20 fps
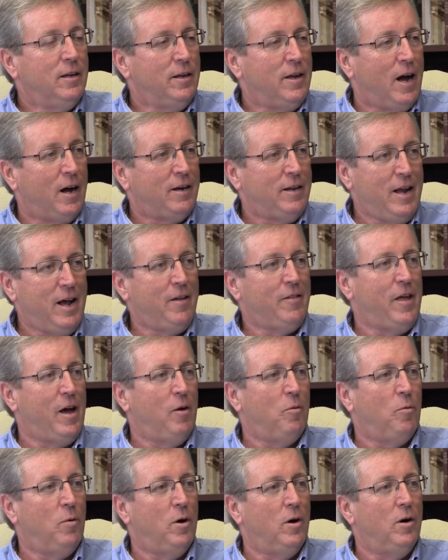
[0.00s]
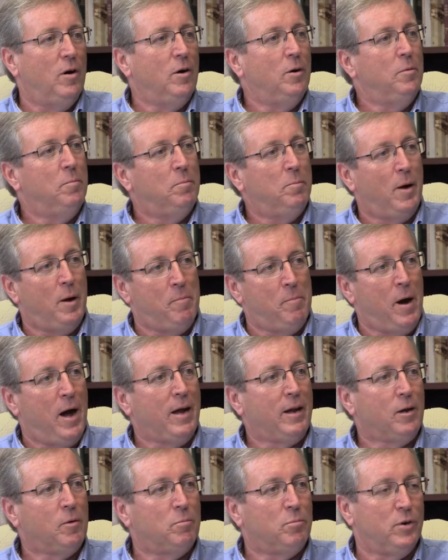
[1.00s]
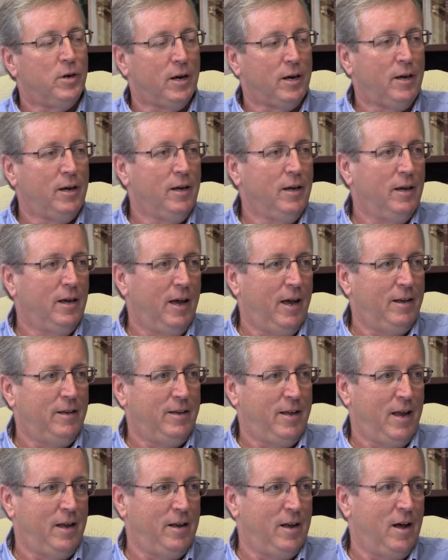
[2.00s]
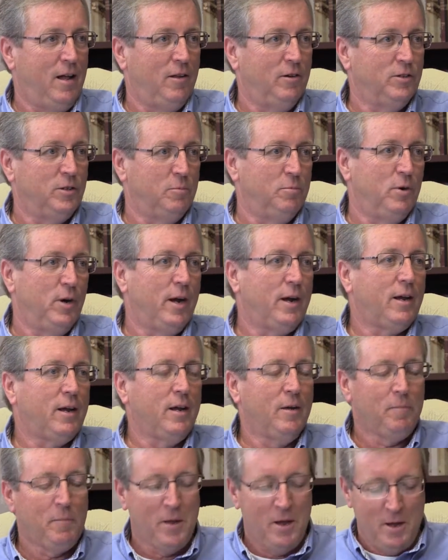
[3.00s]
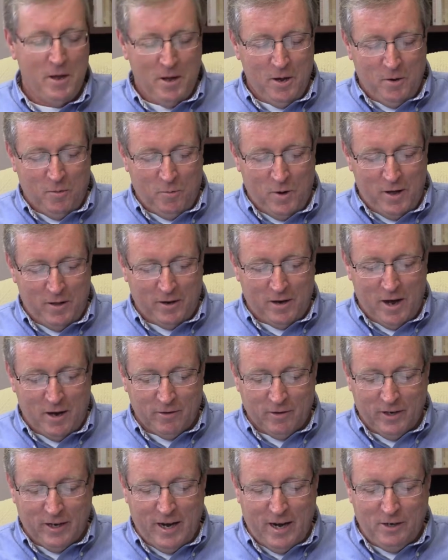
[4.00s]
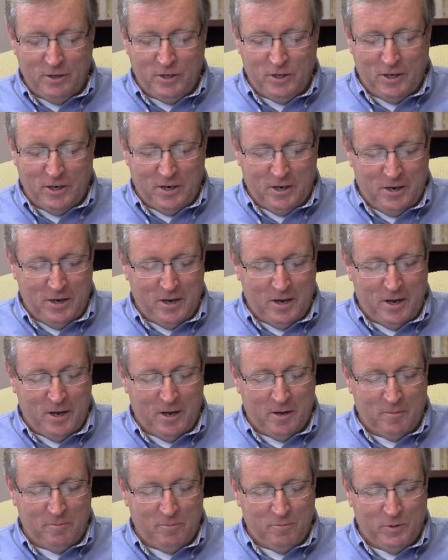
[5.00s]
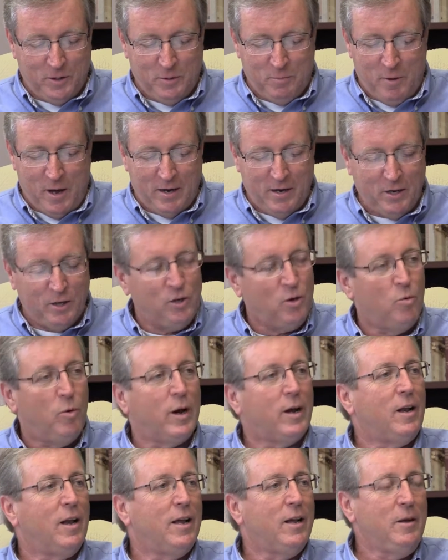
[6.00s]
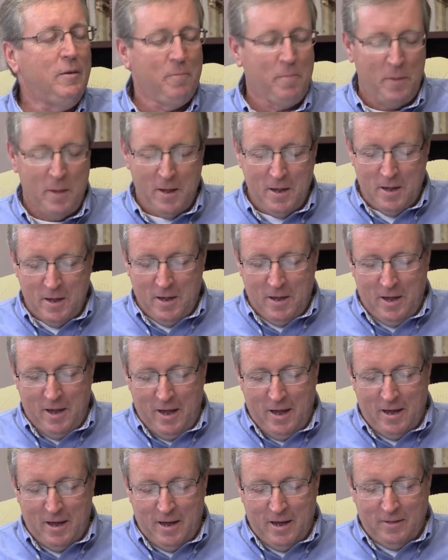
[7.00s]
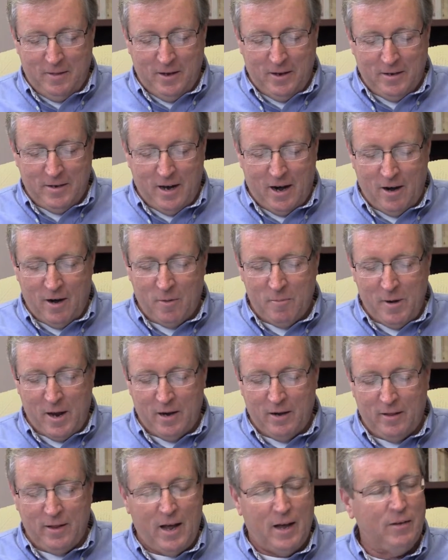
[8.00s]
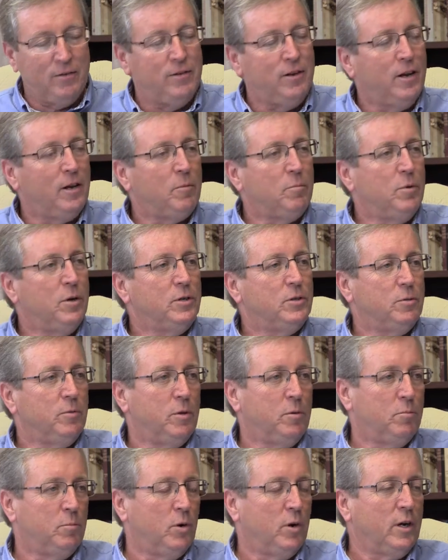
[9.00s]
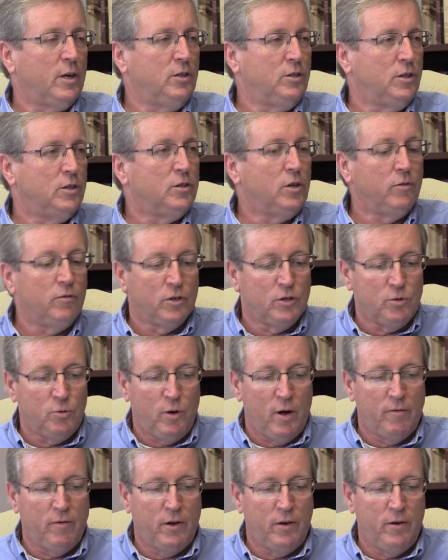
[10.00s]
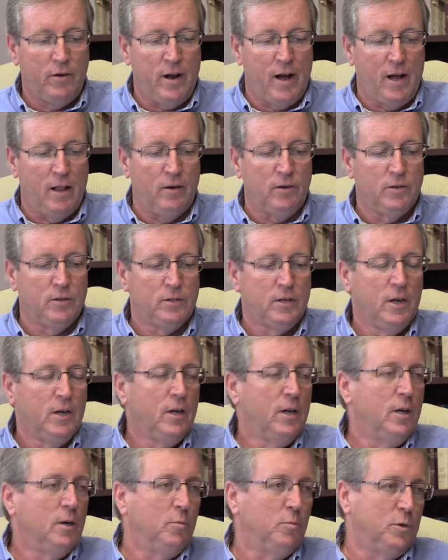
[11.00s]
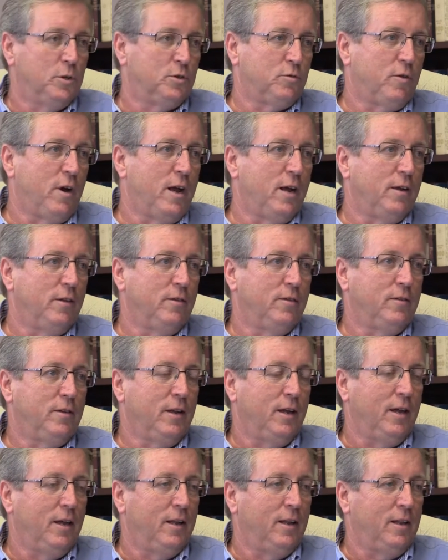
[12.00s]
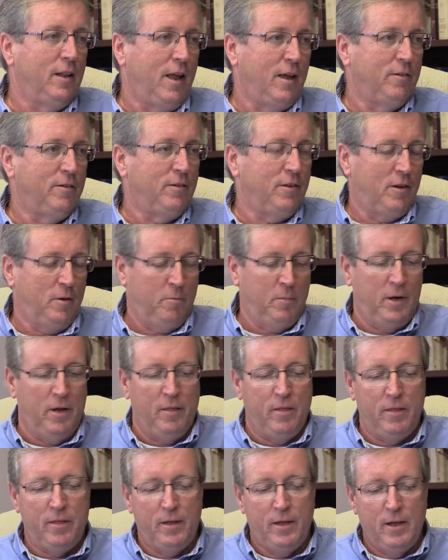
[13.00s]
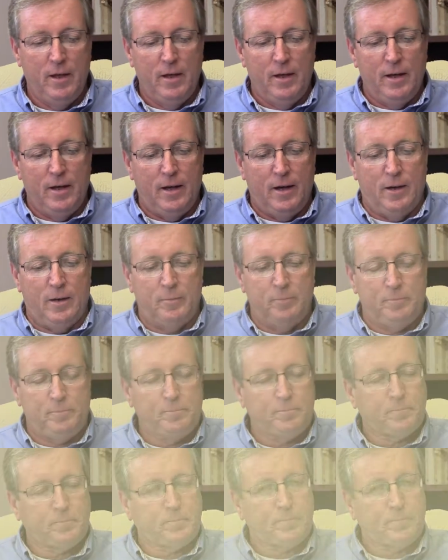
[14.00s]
knock down that wall by buying a brick at $10 a brick. Well, the congregation responded quickly, and the entire amount of the outstanding principal and mortgage, just over $1,200, was raised in less than a month. And